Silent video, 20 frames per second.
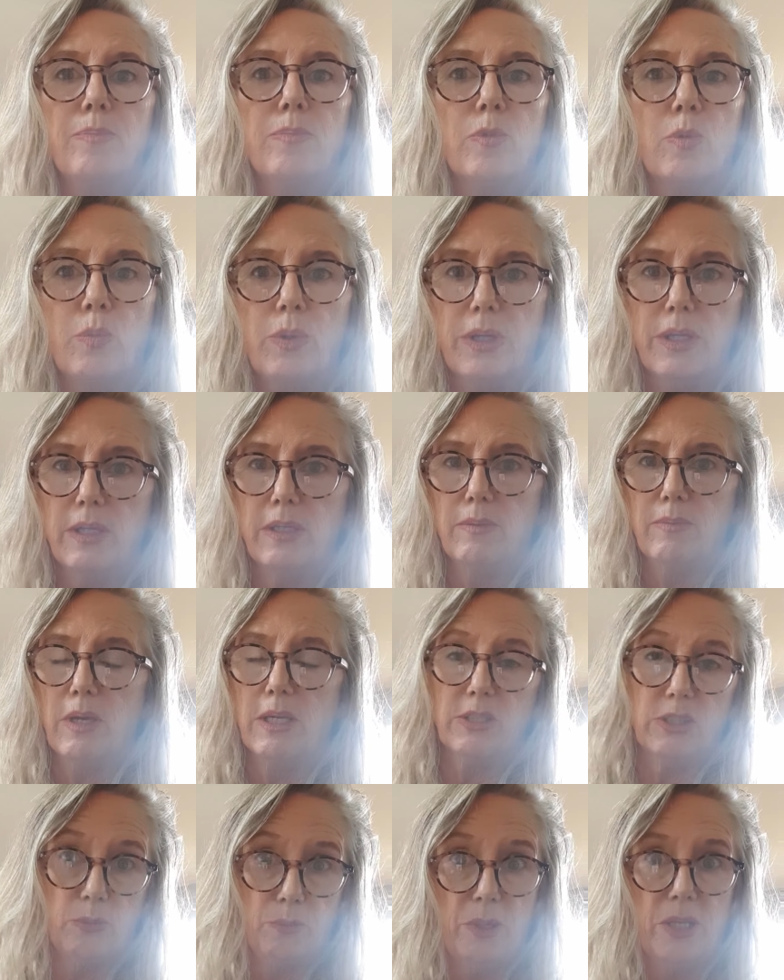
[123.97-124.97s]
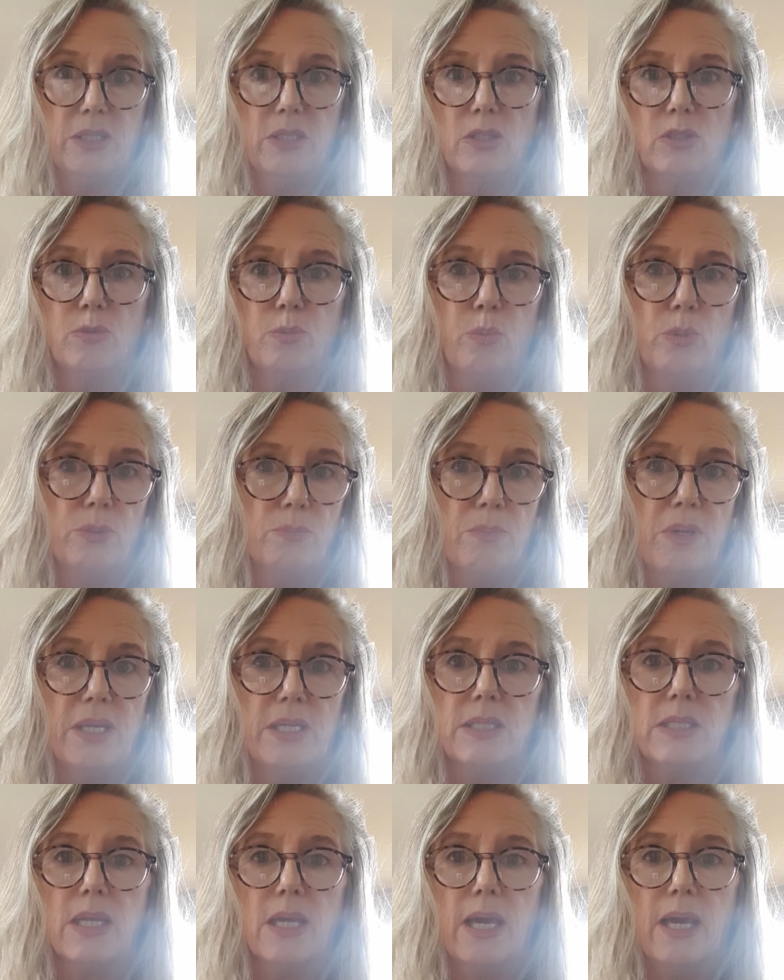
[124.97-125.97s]
we as speakers would
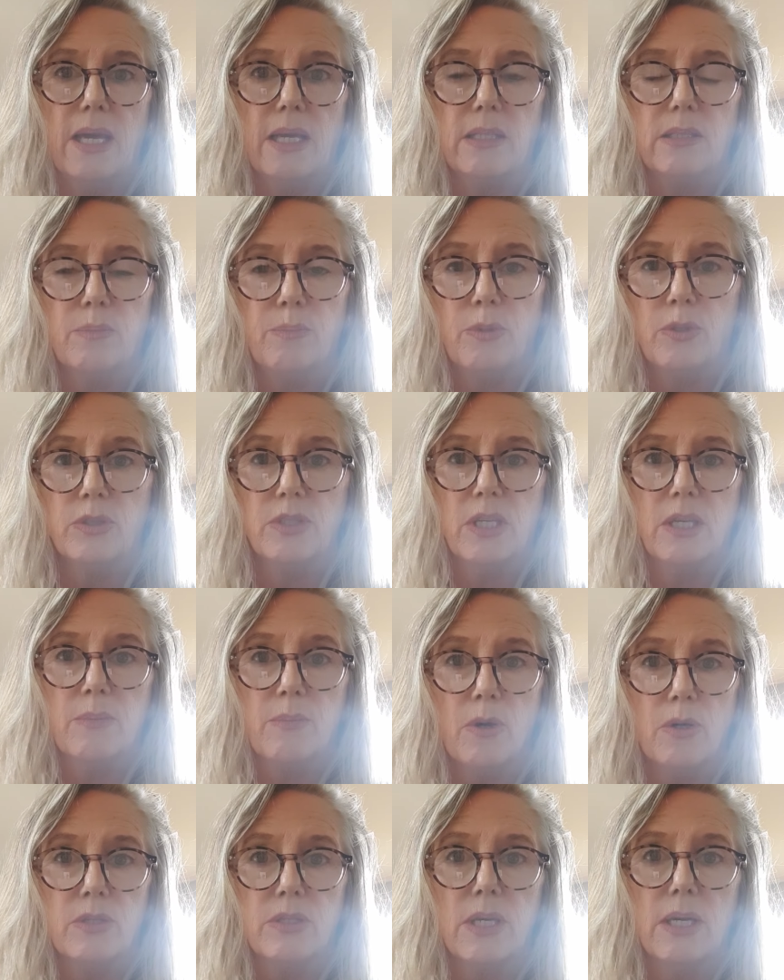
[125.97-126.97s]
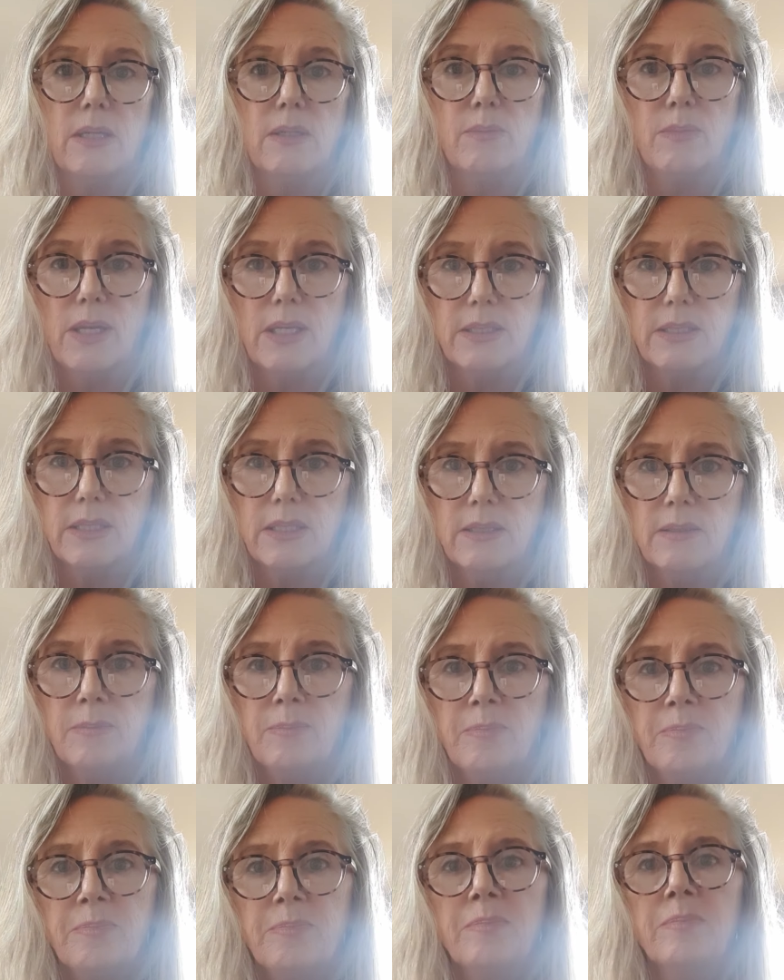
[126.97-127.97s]
meet at Museum Hotel in
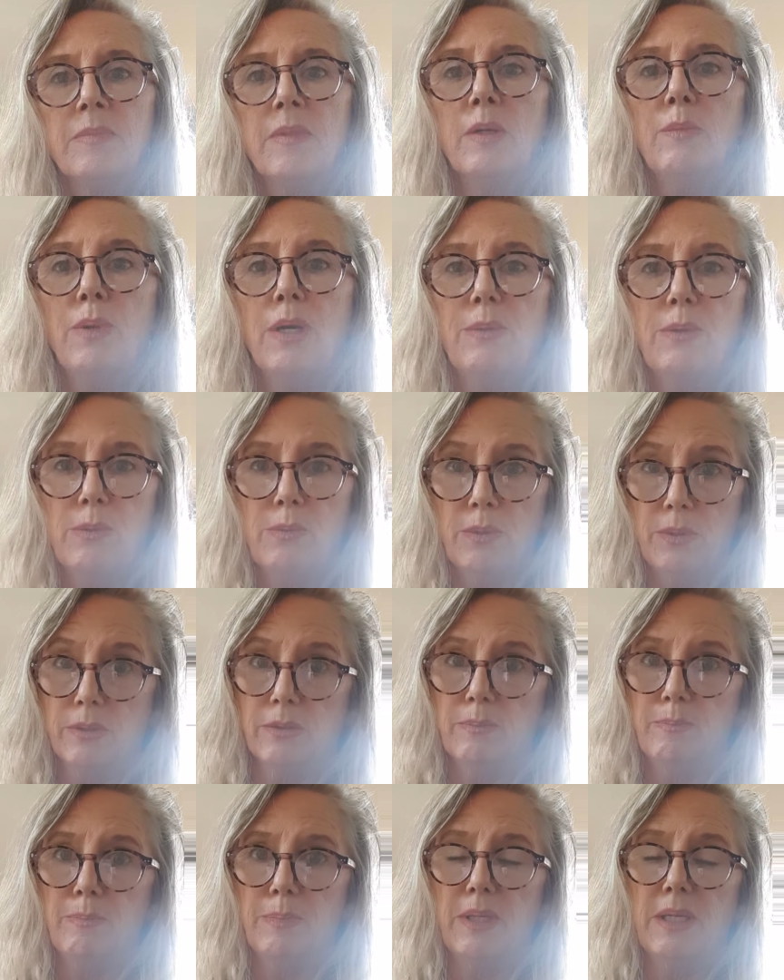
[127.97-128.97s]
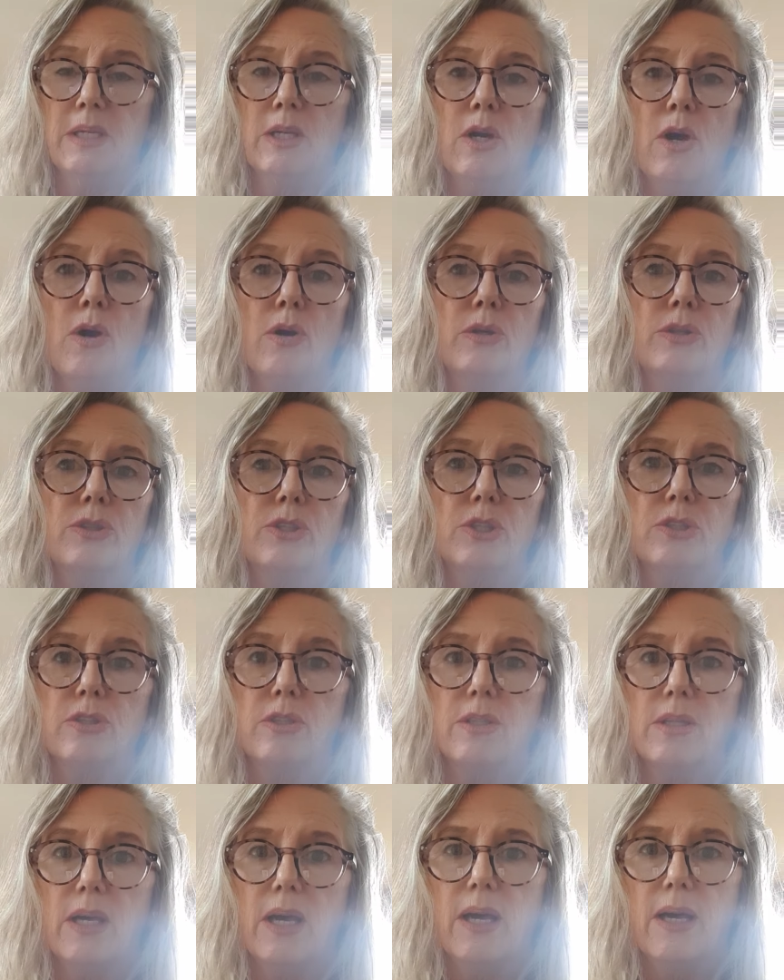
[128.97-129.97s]
Wellington. We were being
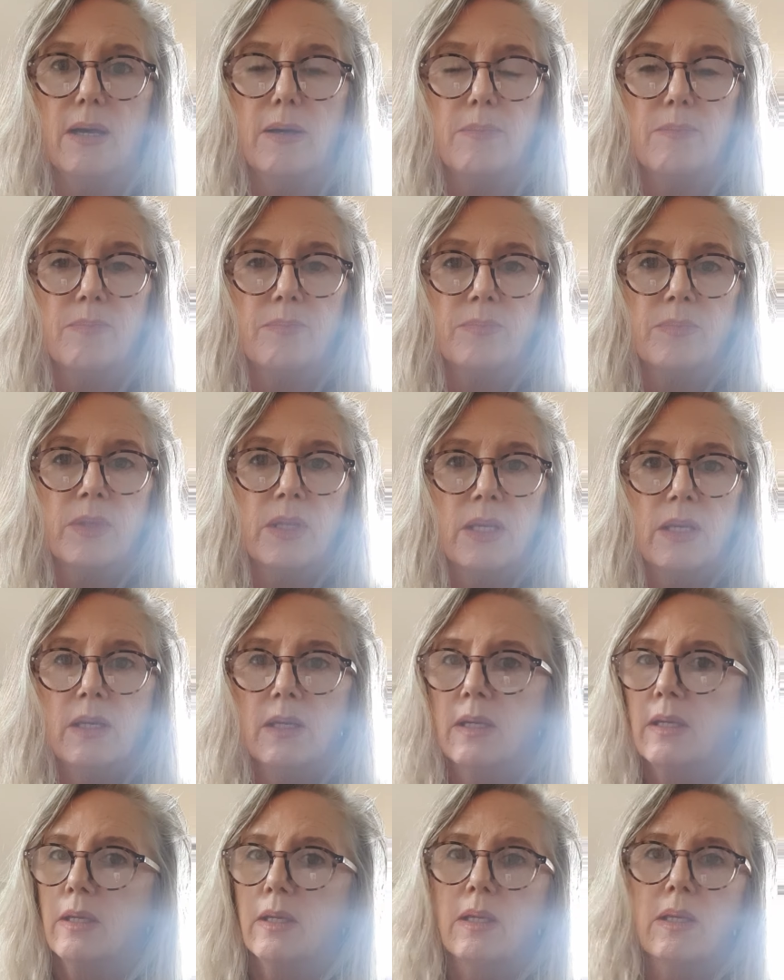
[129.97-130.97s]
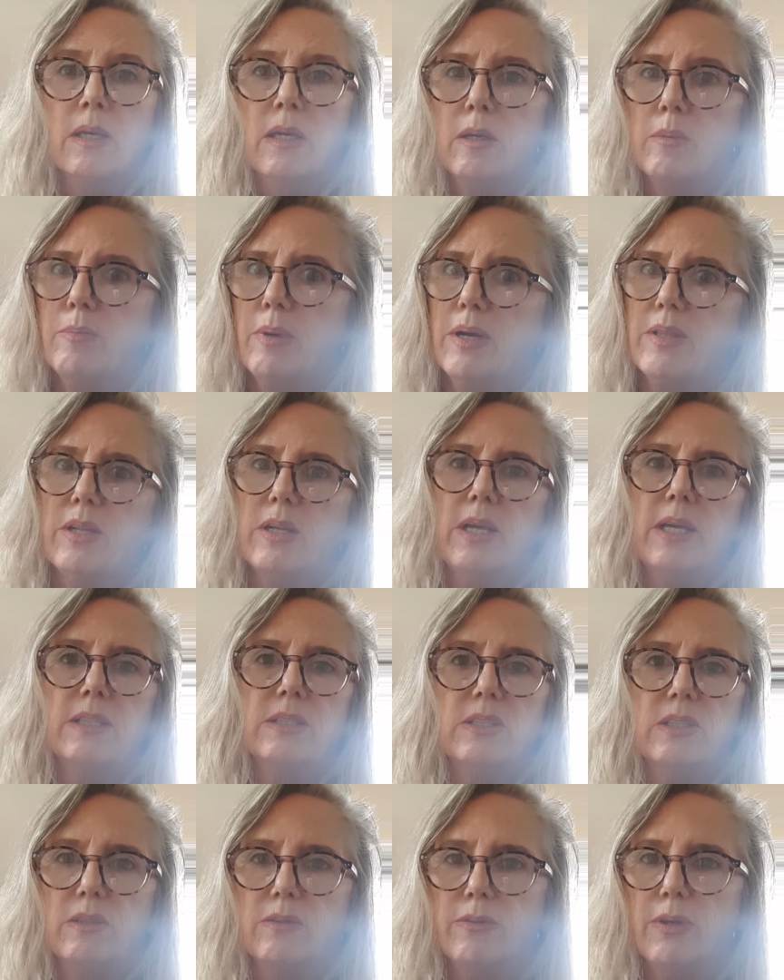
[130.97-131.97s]
coached by the
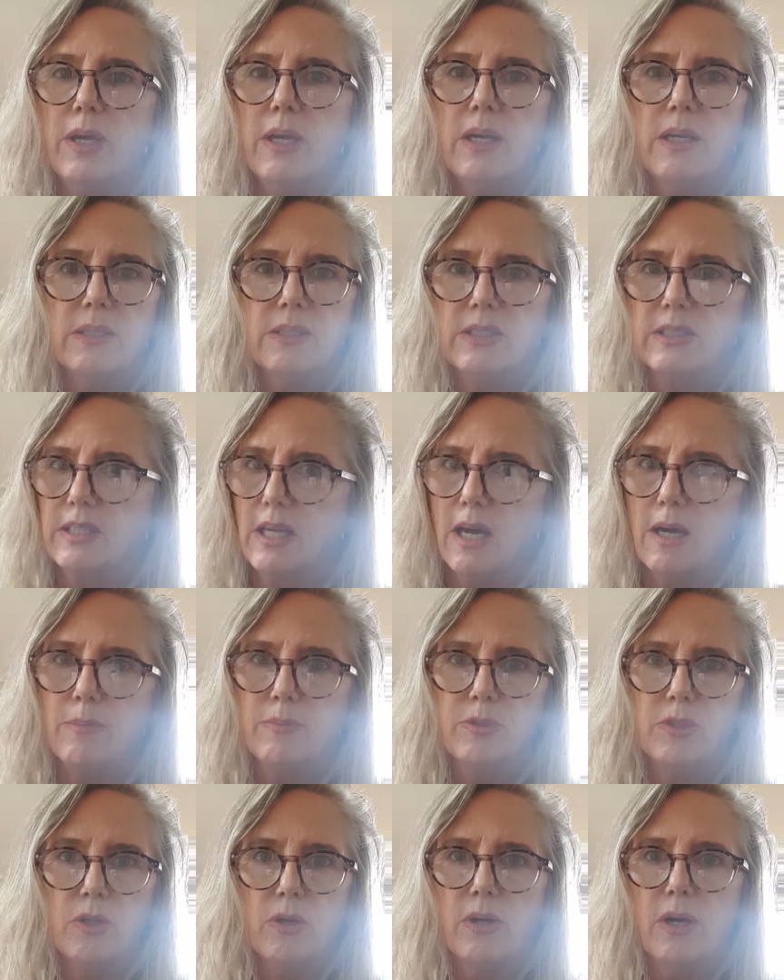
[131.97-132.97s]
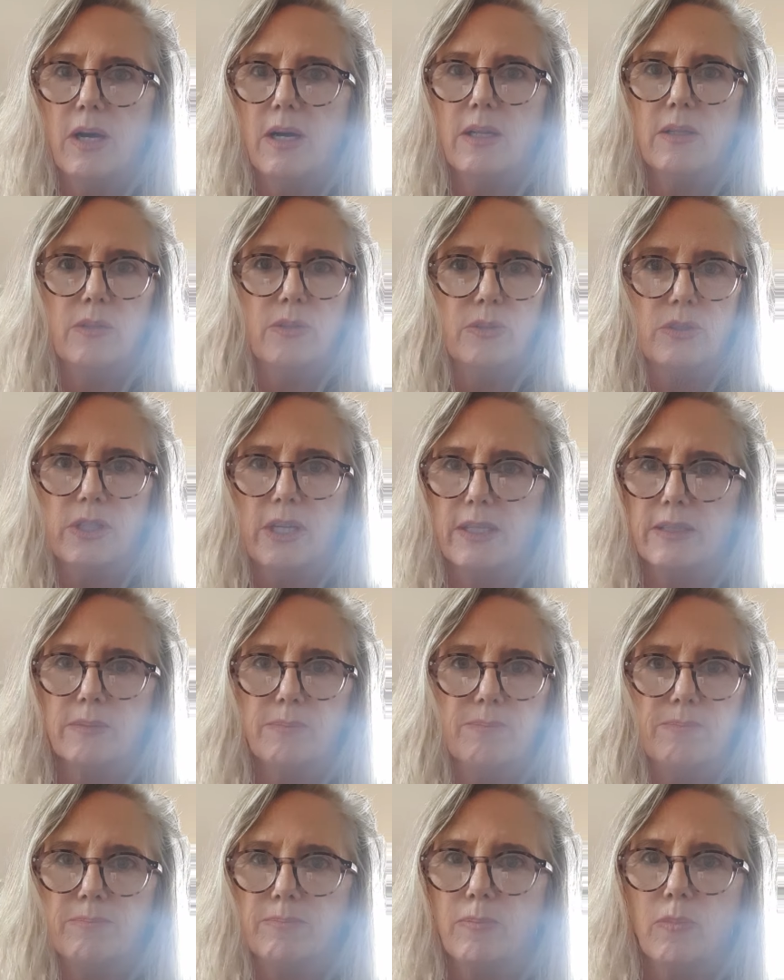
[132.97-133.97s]
likes of Saab Johal, who's like
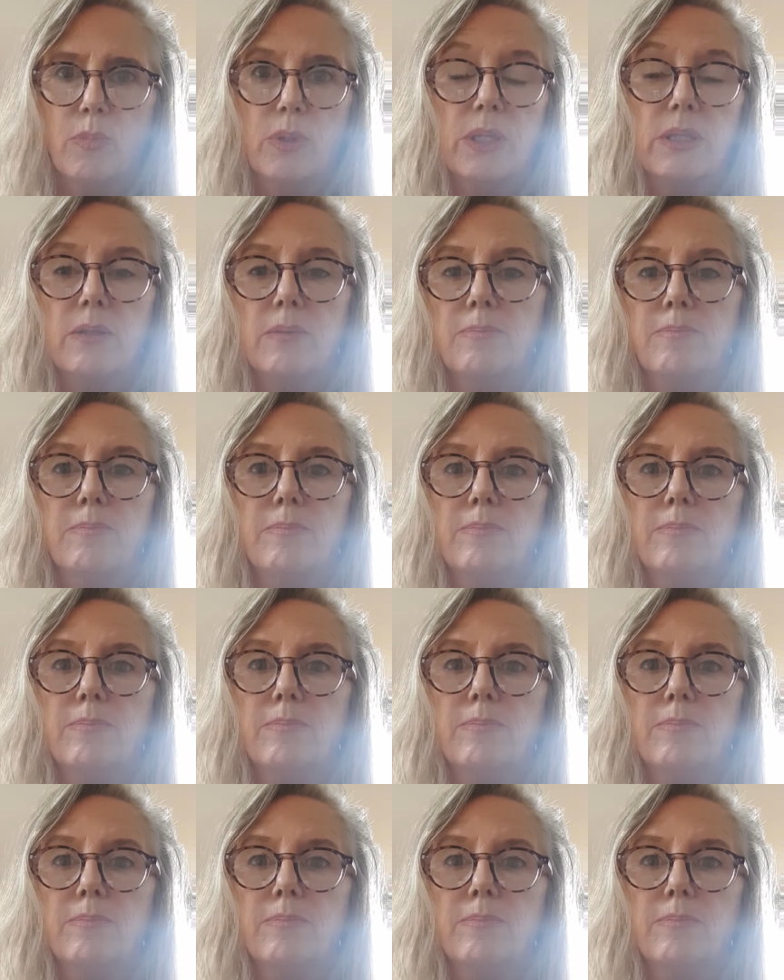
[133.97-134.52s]
one of the